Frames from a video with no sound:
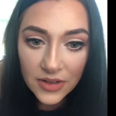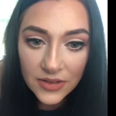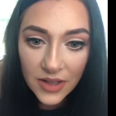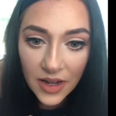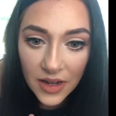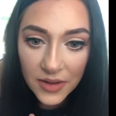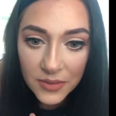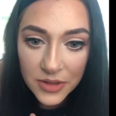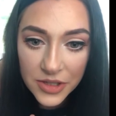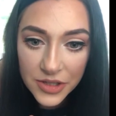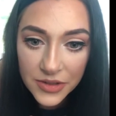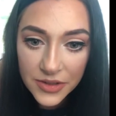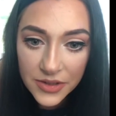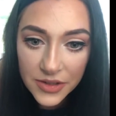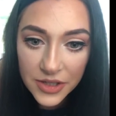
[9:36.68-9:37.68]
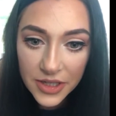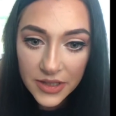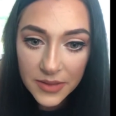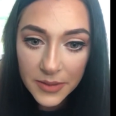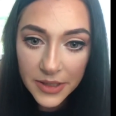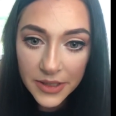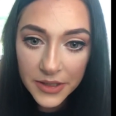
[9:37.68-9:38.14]
a lot. Would you suggest
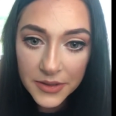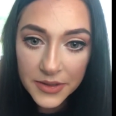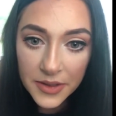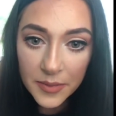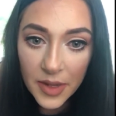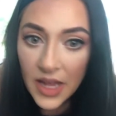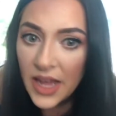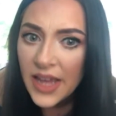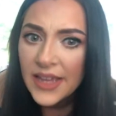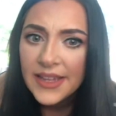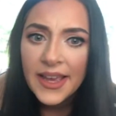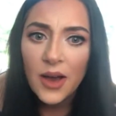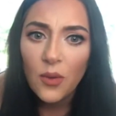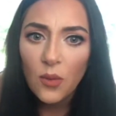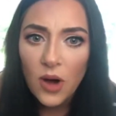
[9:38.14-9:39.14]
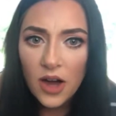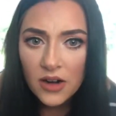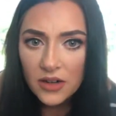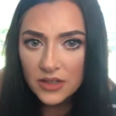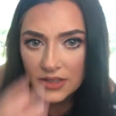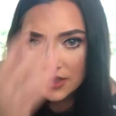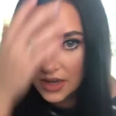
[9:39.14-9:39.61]
me to use them? Yeah,
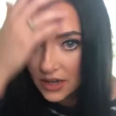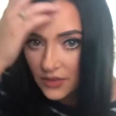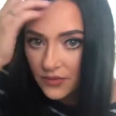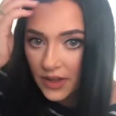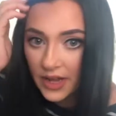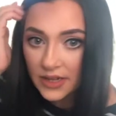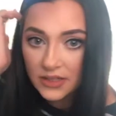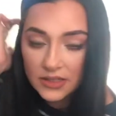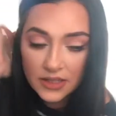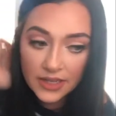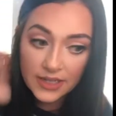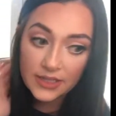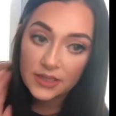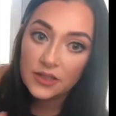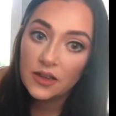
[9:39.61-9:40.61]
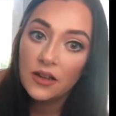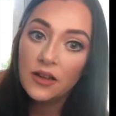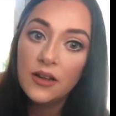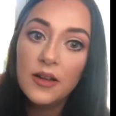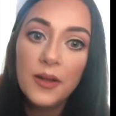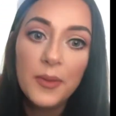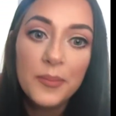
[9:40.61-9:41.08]
water does not affect, it's
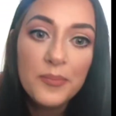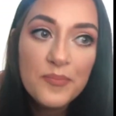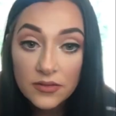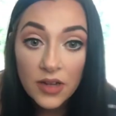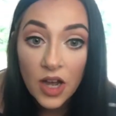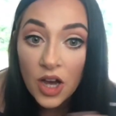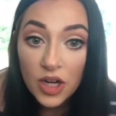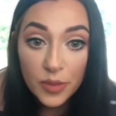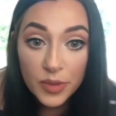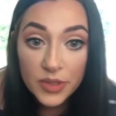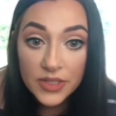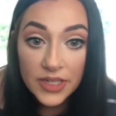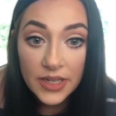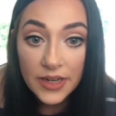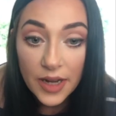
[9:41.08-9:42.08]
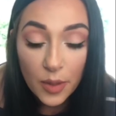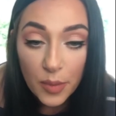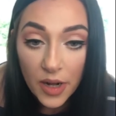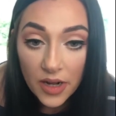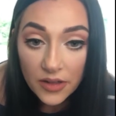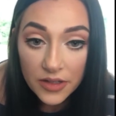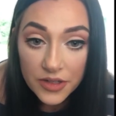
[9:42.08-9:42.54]
um 100% nail
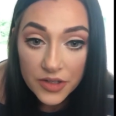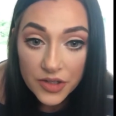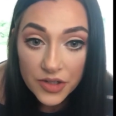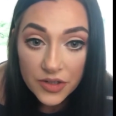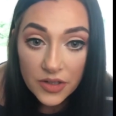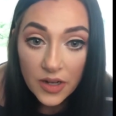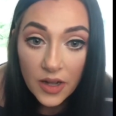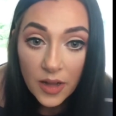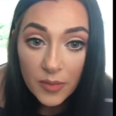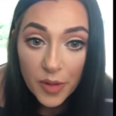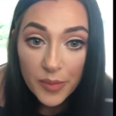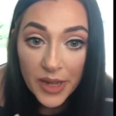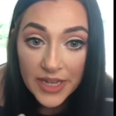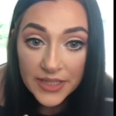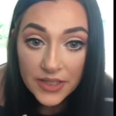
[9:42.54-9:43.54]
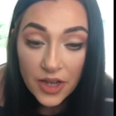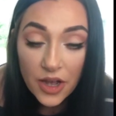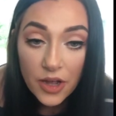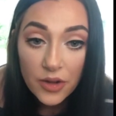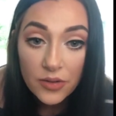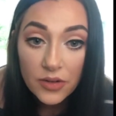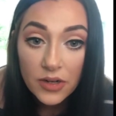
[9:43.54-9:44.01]
polish. Um, a base
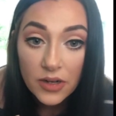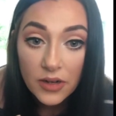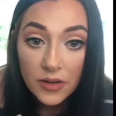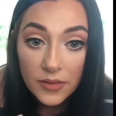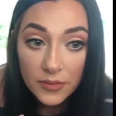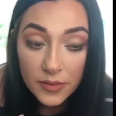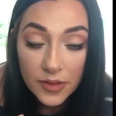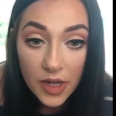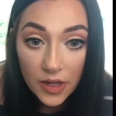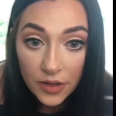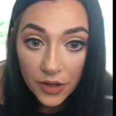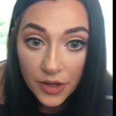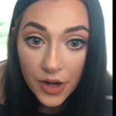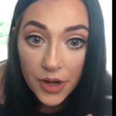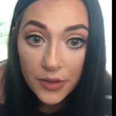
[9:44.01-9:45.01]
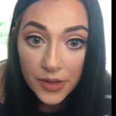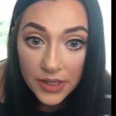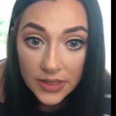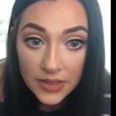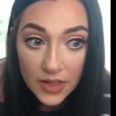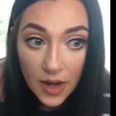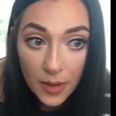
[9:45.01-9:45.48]
coat, a color coat, and a
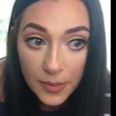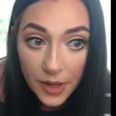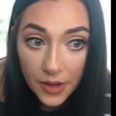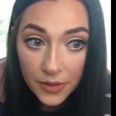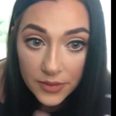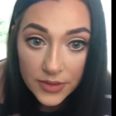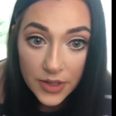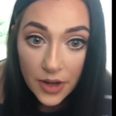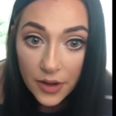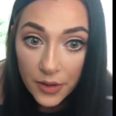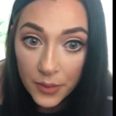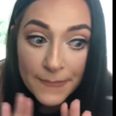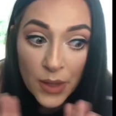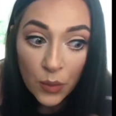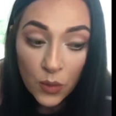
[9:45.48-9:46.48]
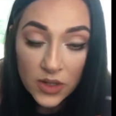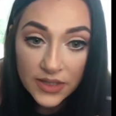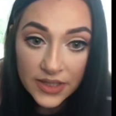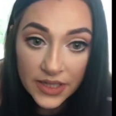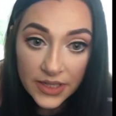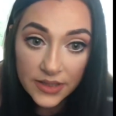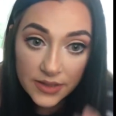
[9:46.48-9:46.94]
top coat. So once
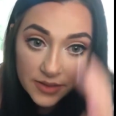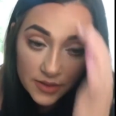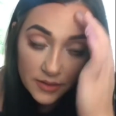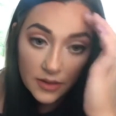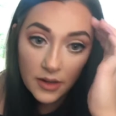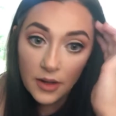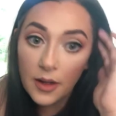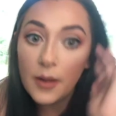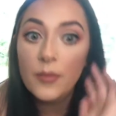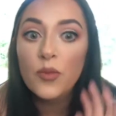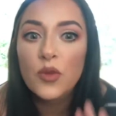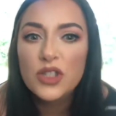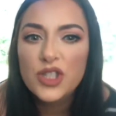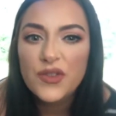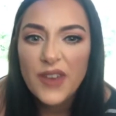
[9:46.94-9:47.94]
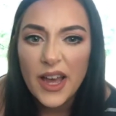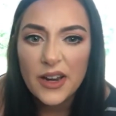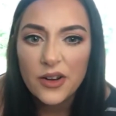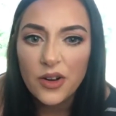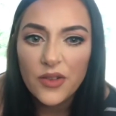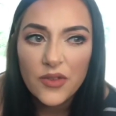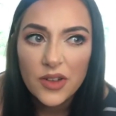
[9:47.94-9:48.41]
it's, um, once you've had it
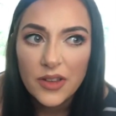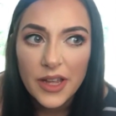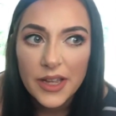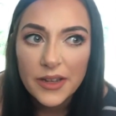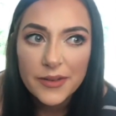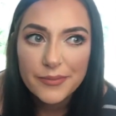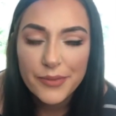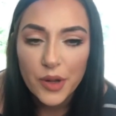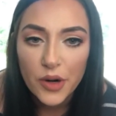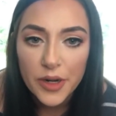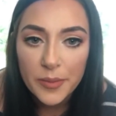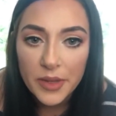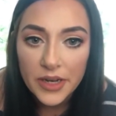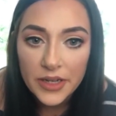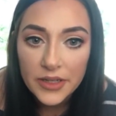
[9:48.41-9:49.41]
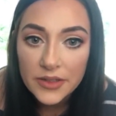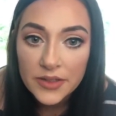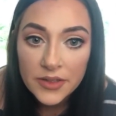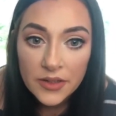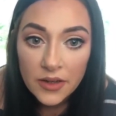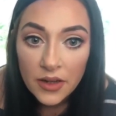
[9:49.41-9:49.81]
on for like 30 minutes,